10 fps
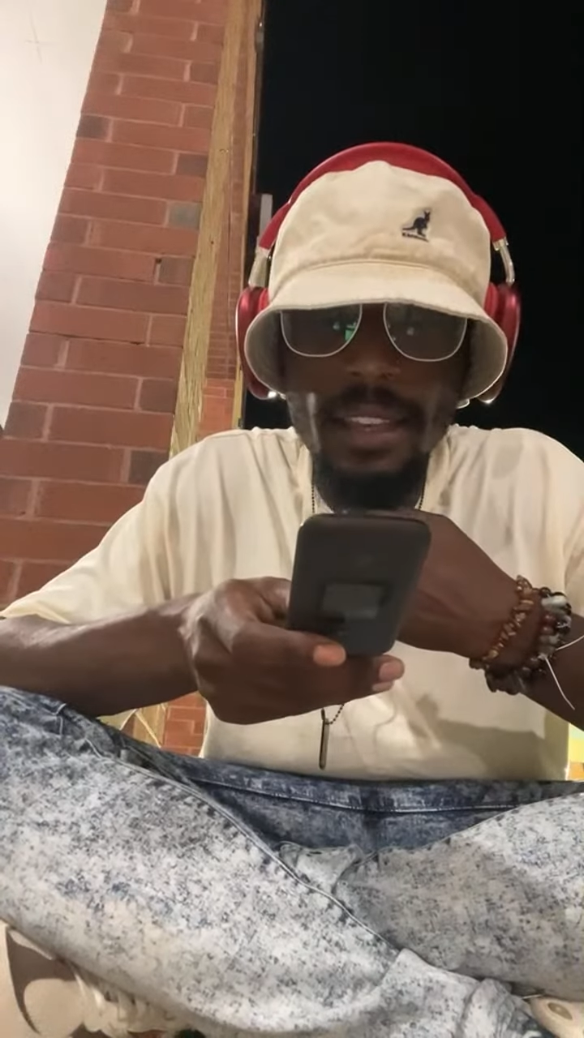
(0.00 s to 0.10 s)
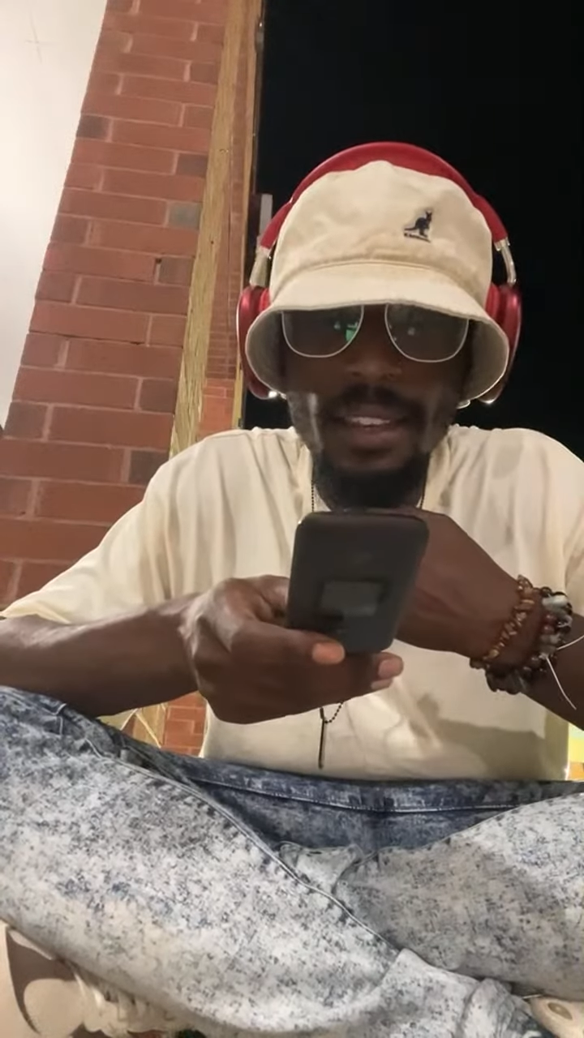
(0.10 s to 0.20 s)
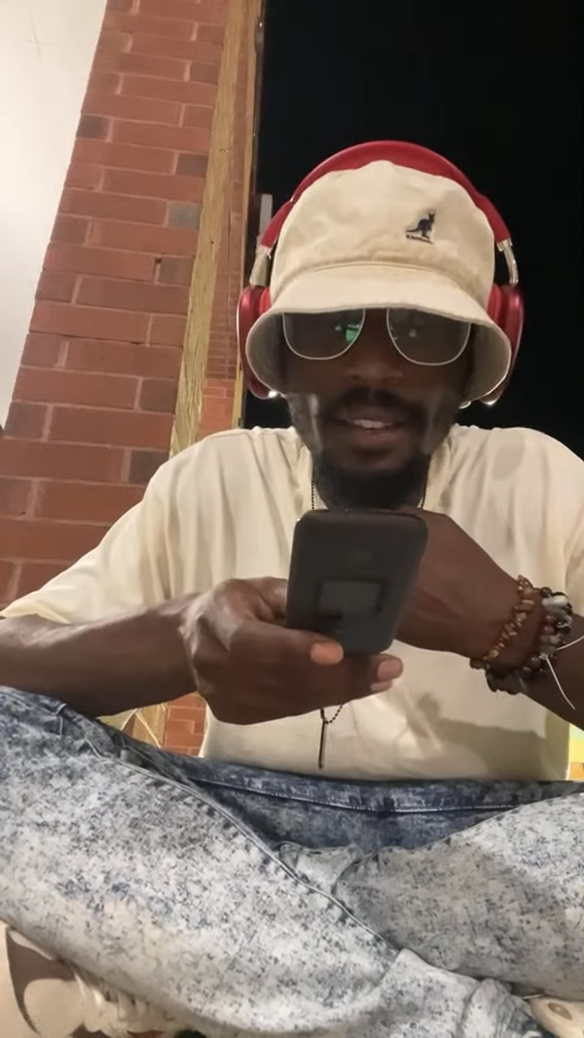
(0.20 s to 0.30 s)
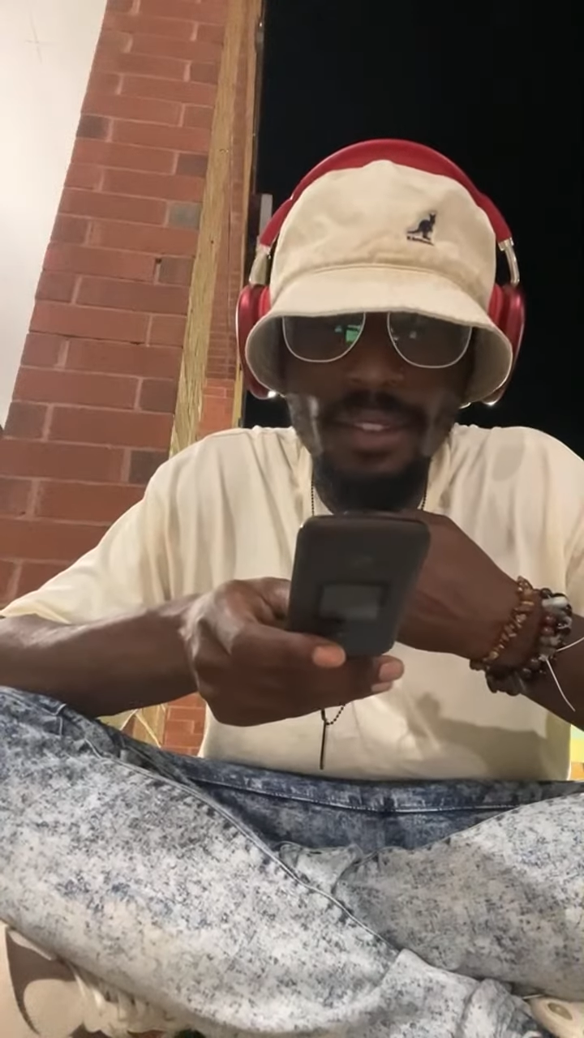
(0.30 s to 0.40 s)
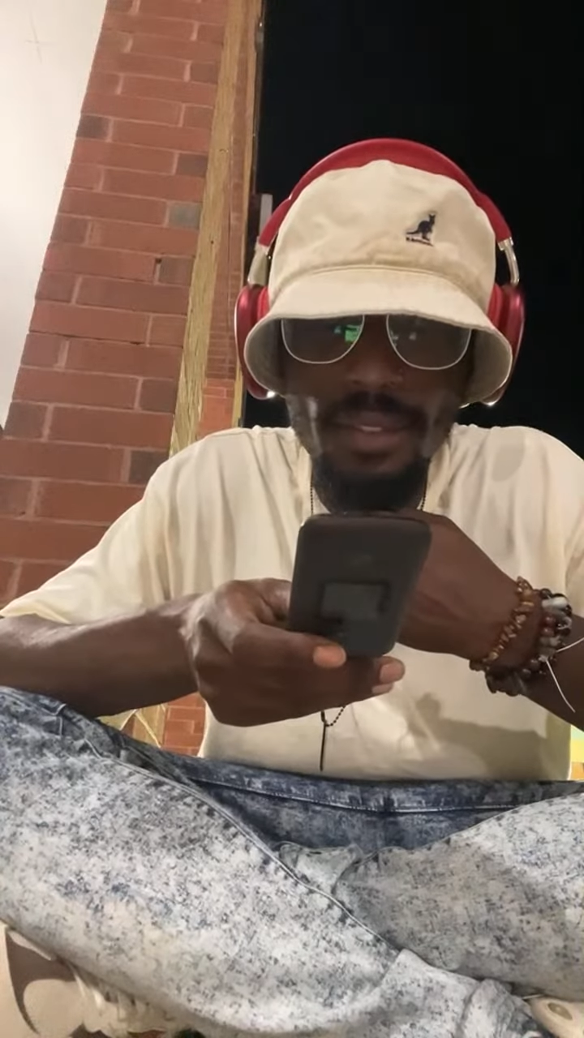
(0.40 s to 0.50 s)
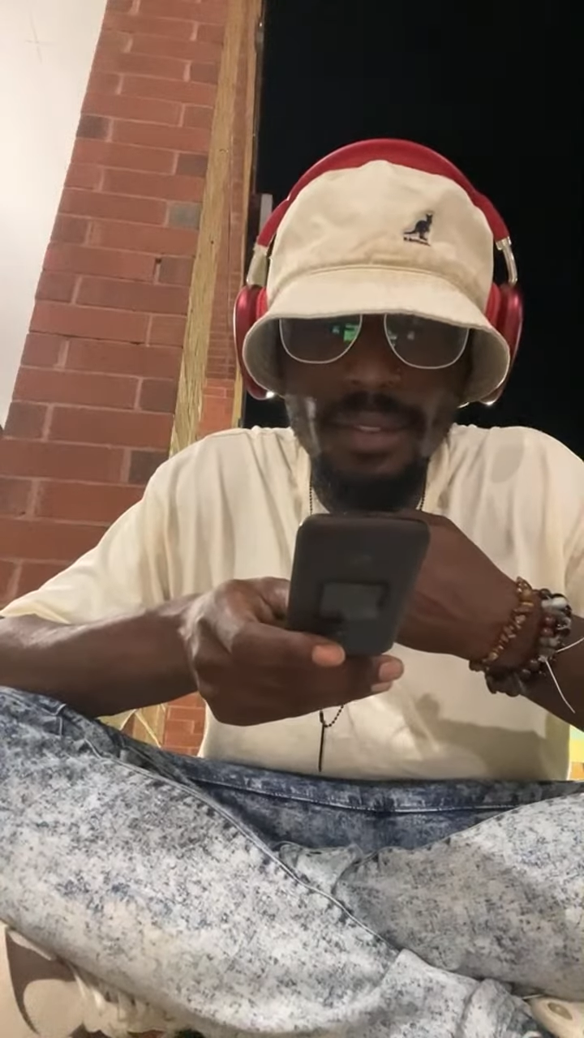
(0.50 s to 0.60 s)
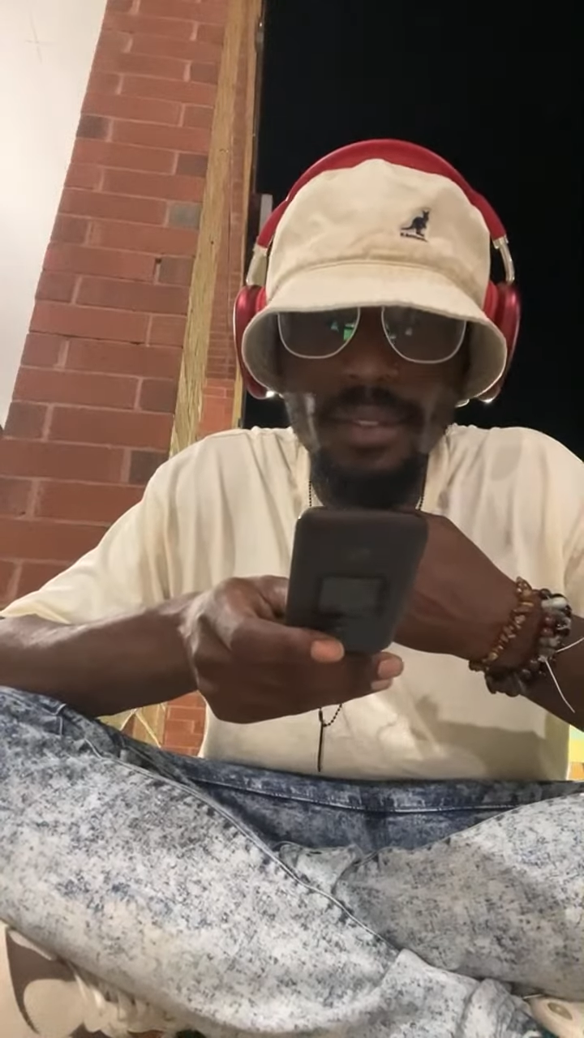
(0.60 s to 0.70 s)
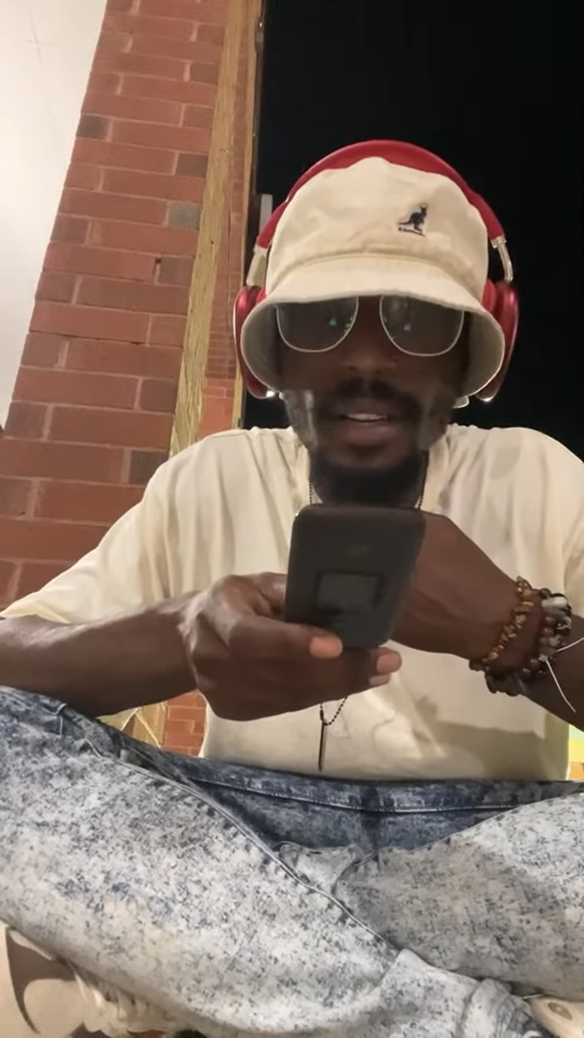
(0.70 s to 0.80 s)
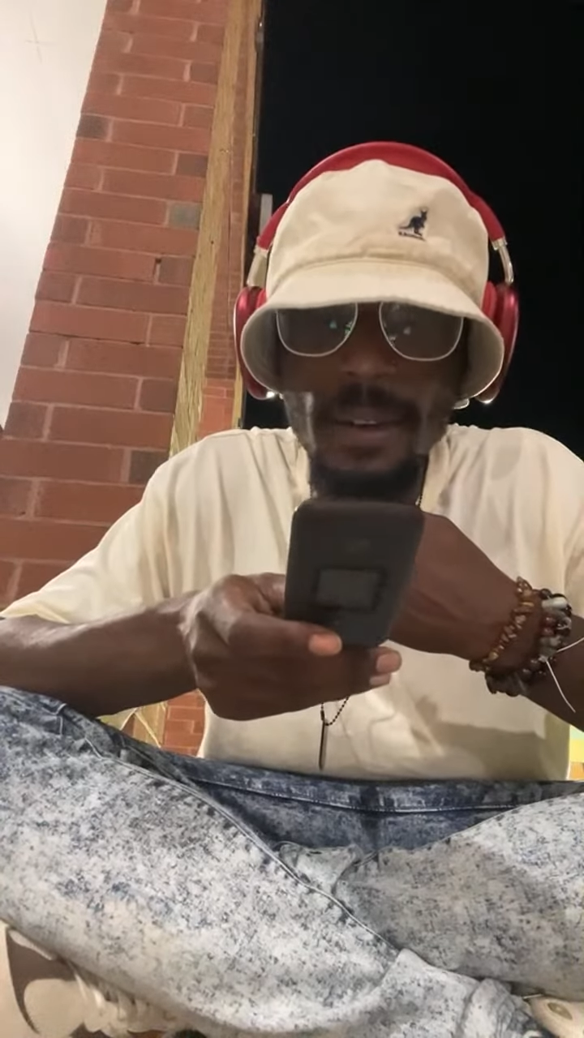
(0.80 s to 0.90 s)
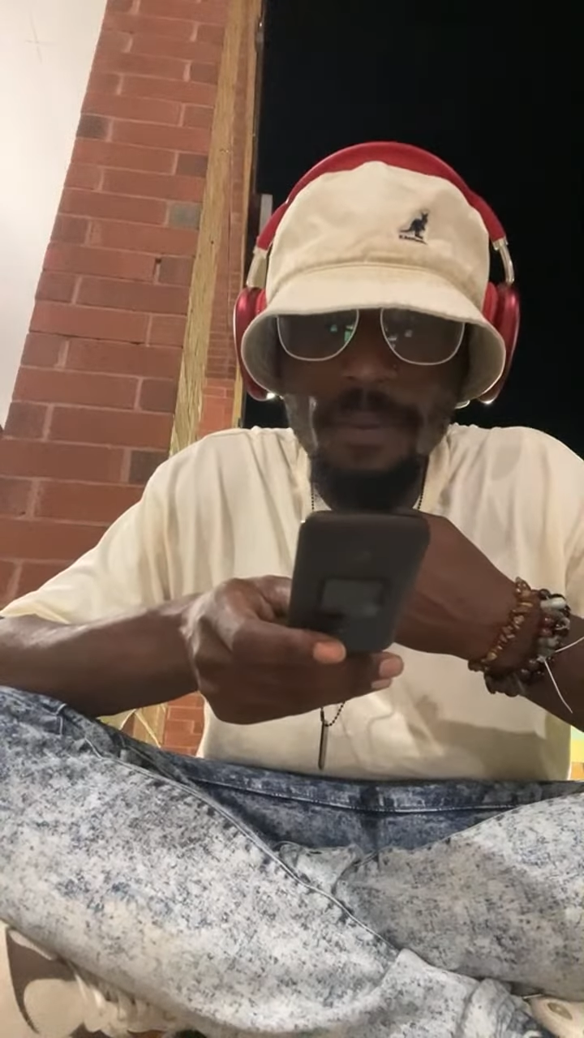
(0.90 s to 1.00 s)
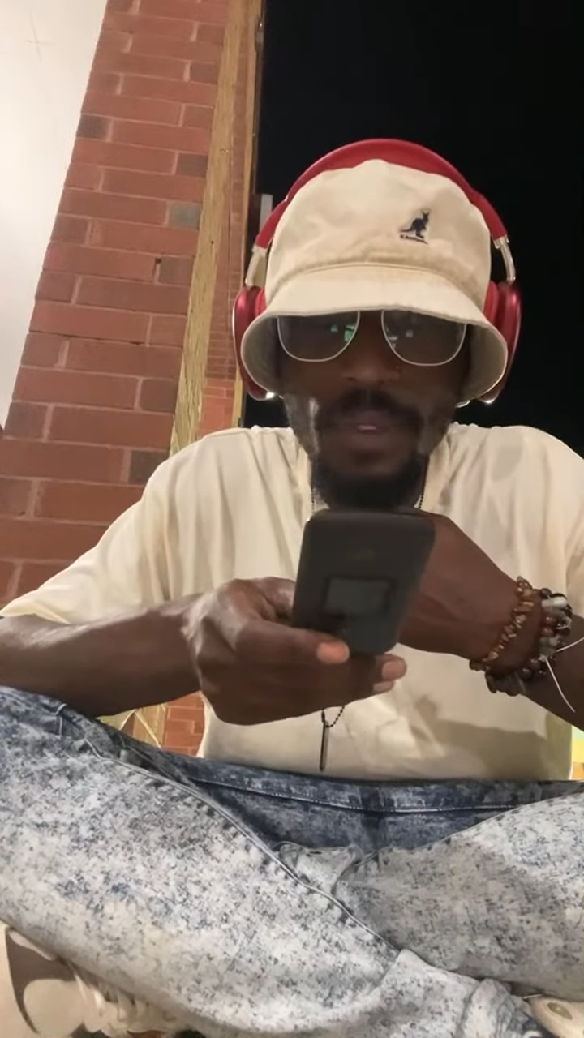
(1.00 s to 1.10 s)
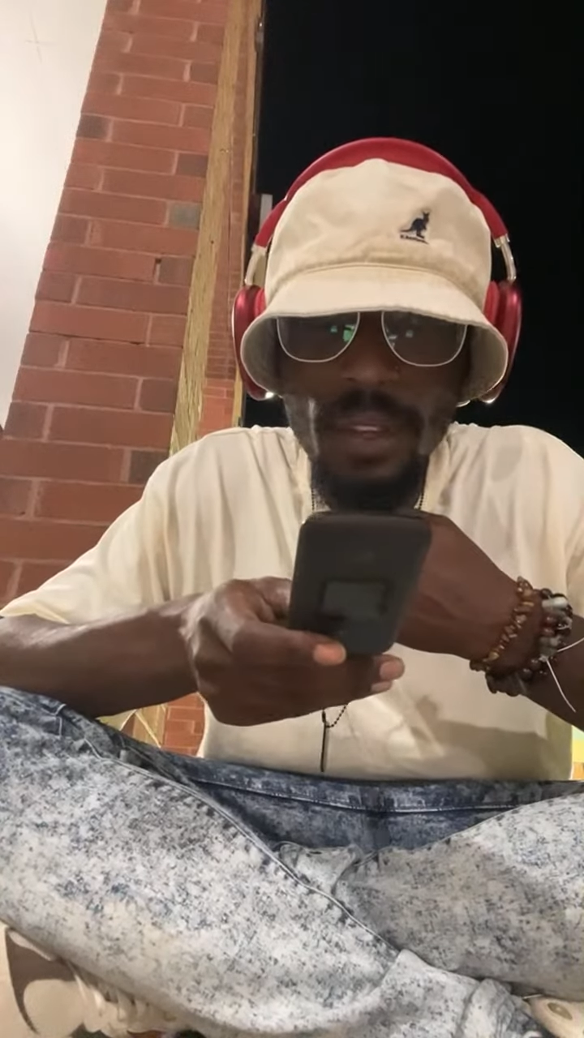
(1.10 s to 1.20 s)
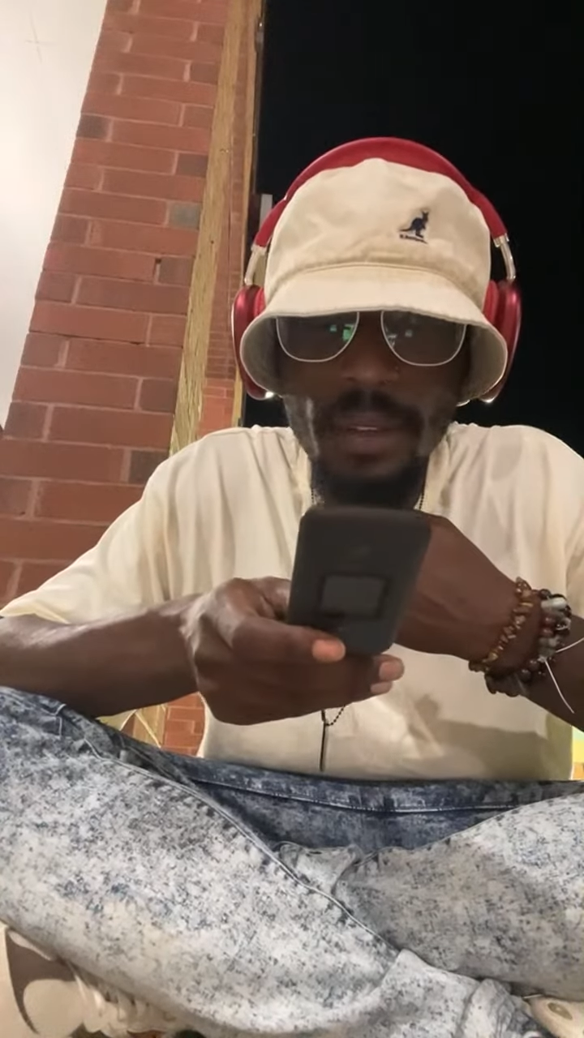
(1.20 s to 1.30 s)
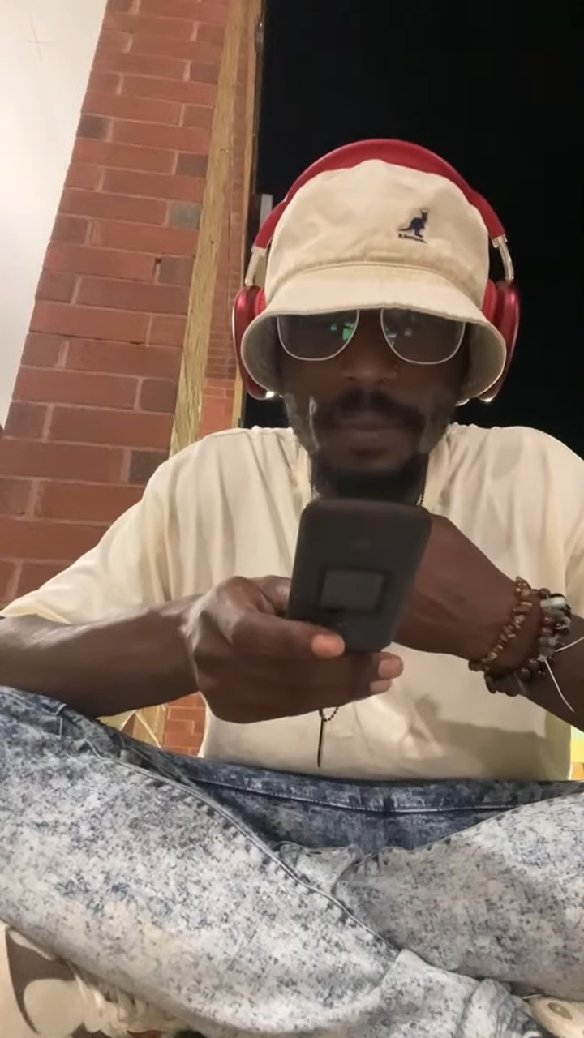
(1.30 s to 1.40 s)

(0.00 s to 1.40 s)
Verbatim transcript: you. Give